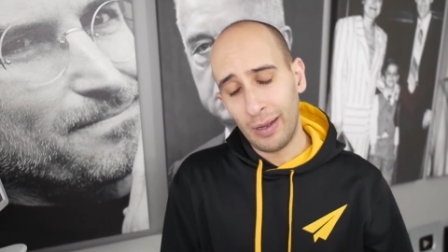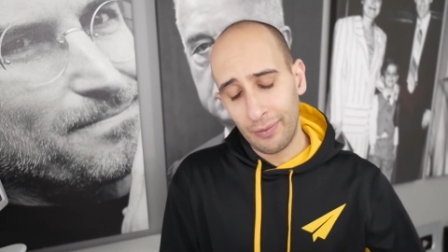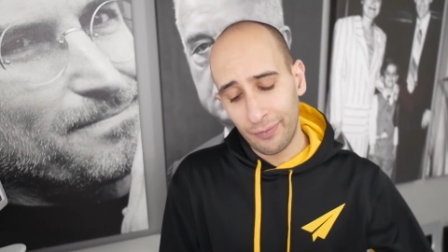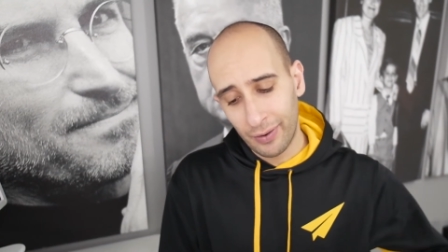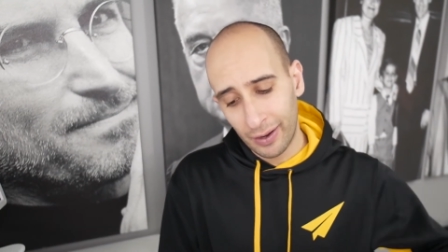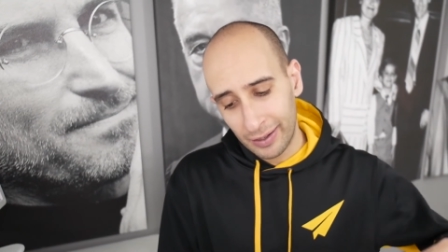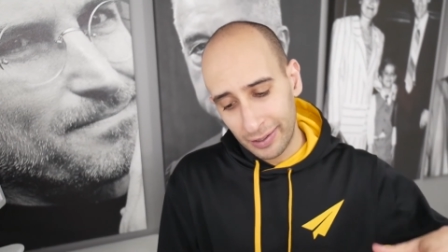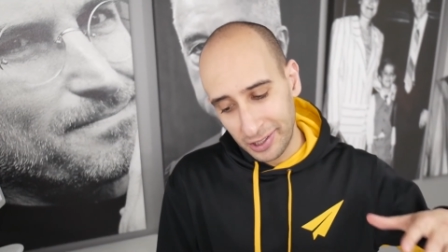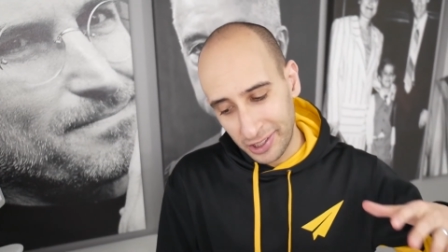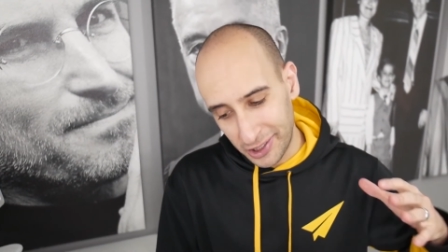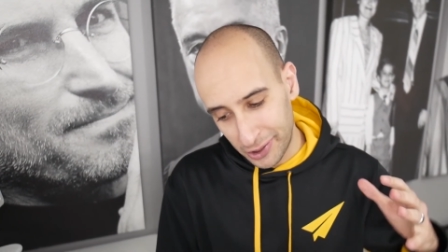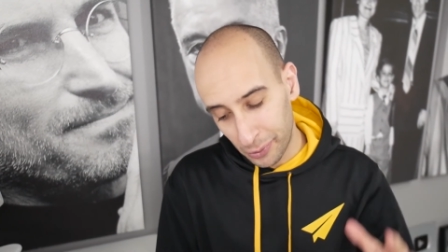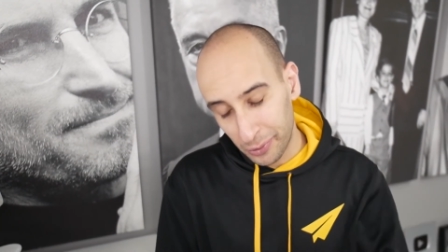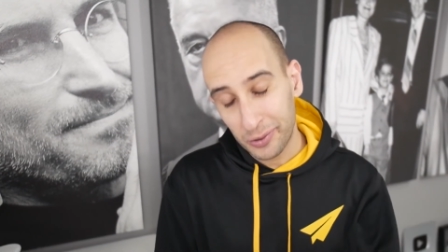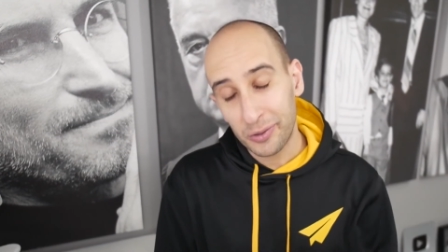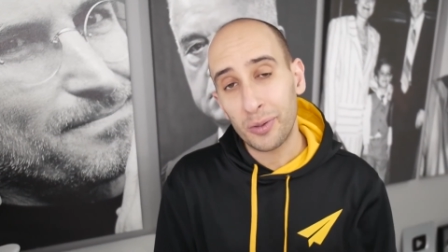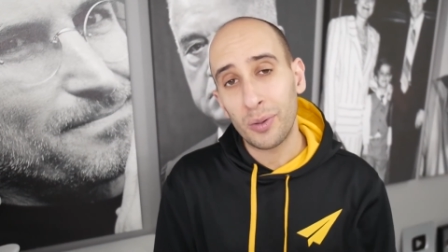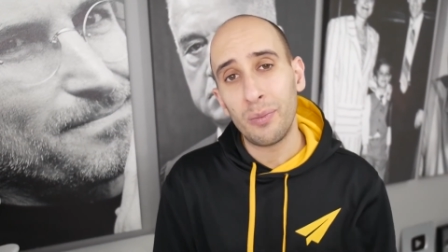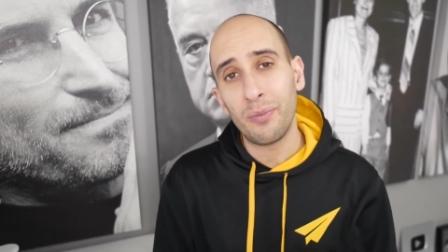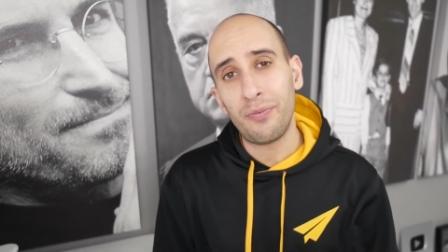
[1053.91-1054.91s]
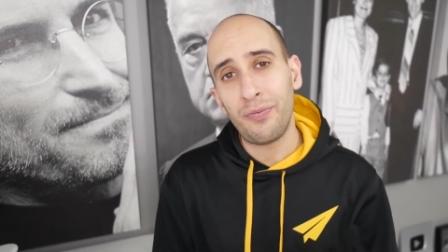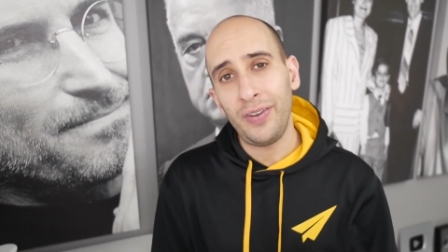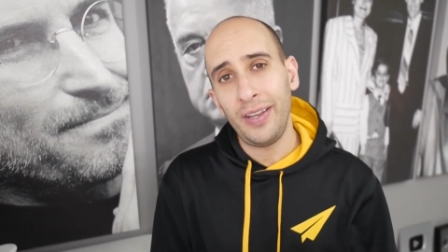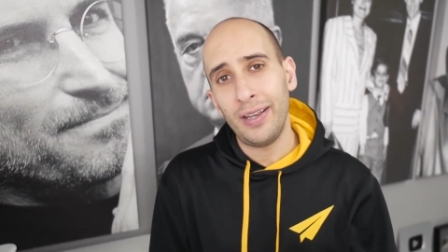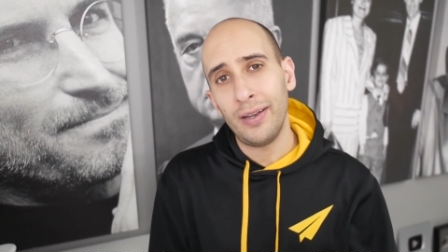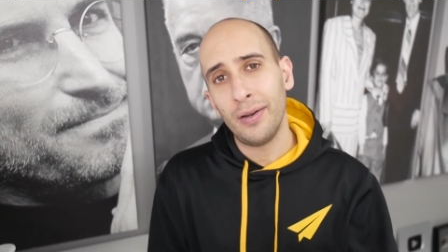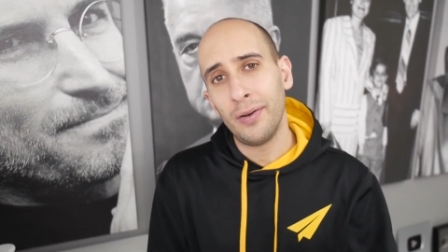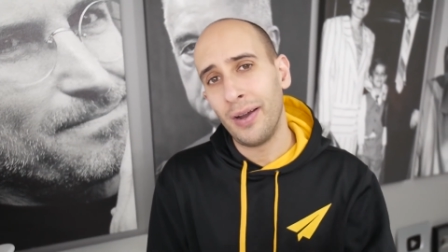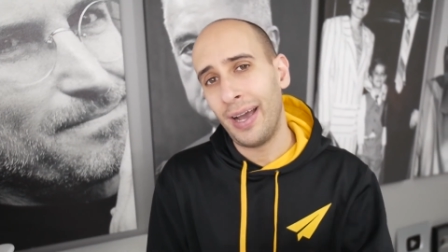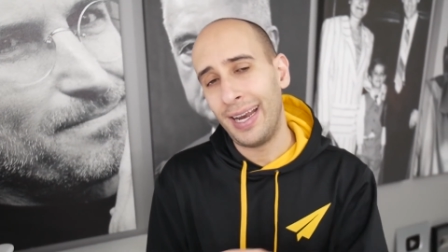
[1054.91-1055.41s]
I've got a short-term
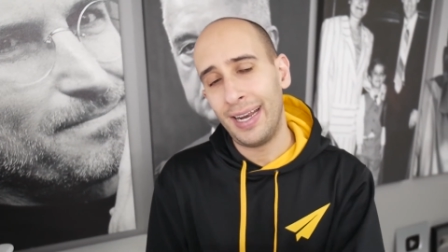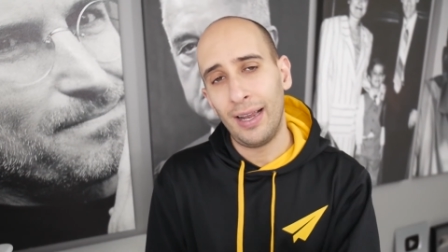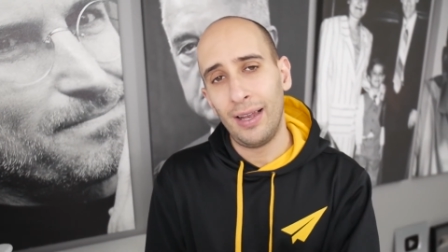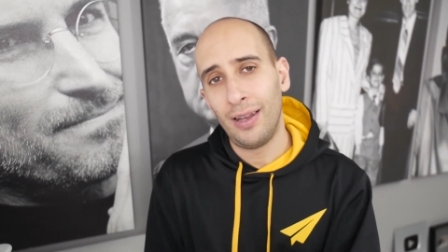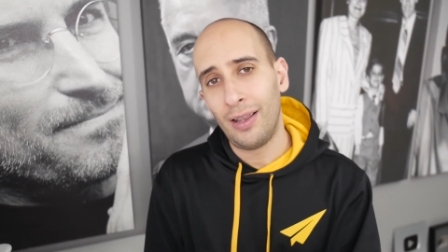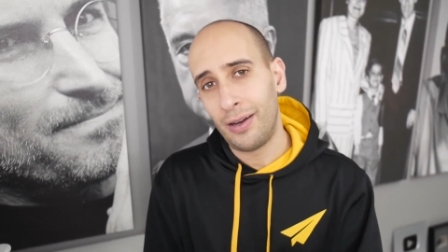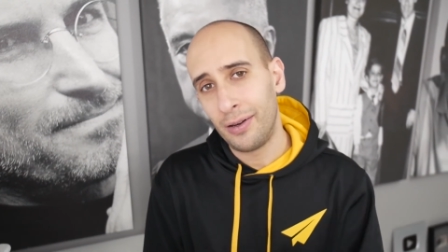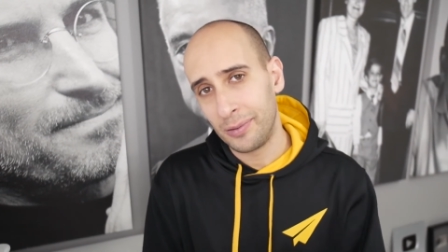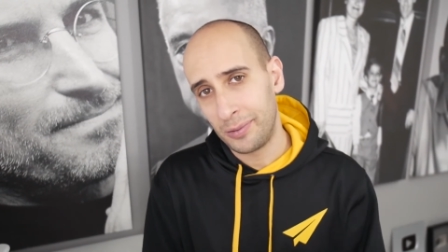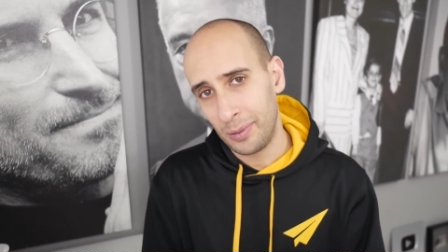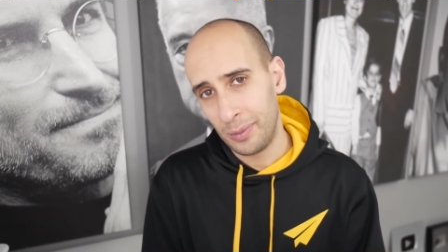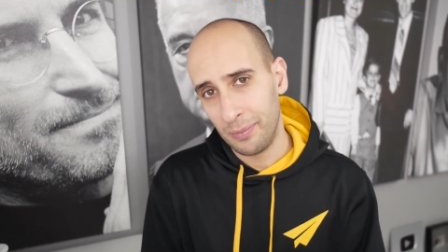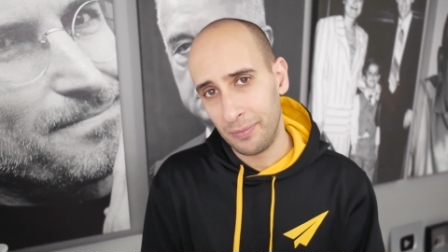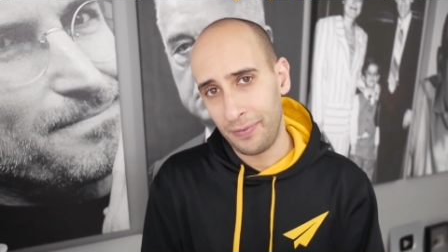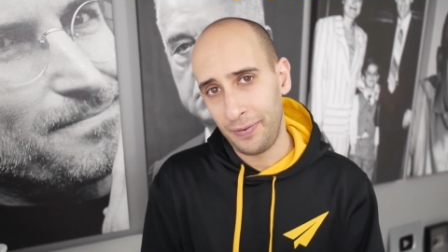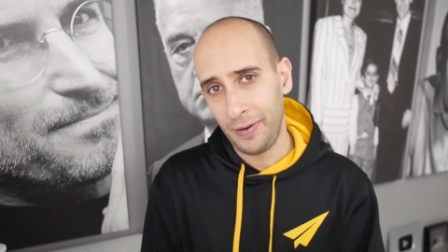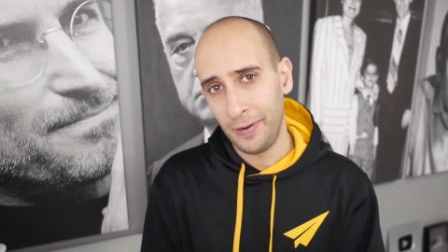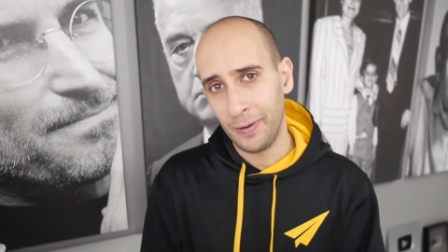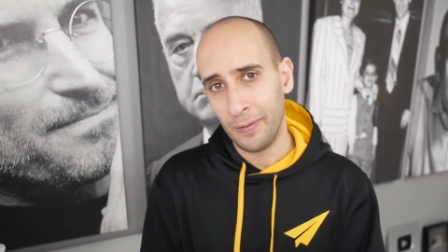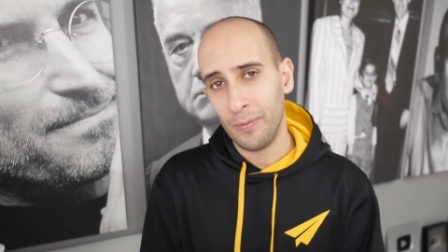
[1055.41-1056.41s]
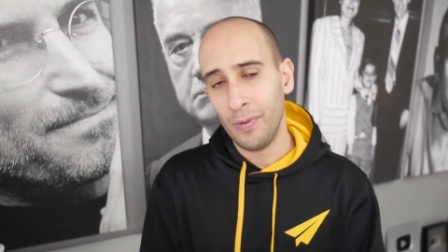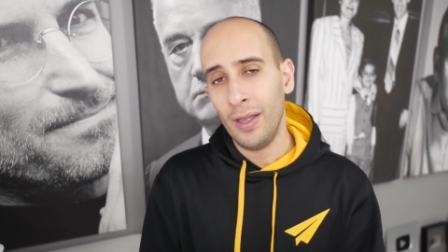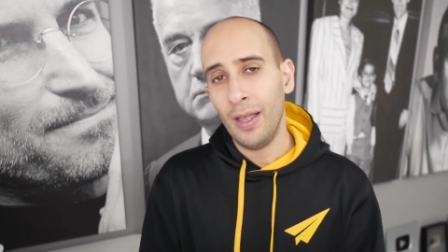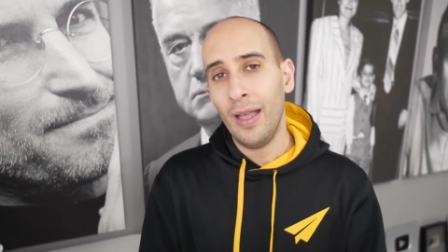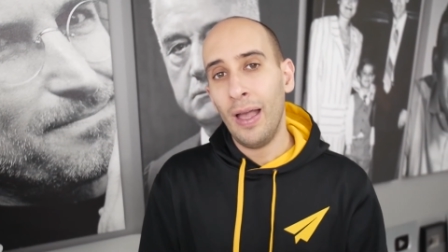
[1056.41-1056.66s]
fear and a long-term fear.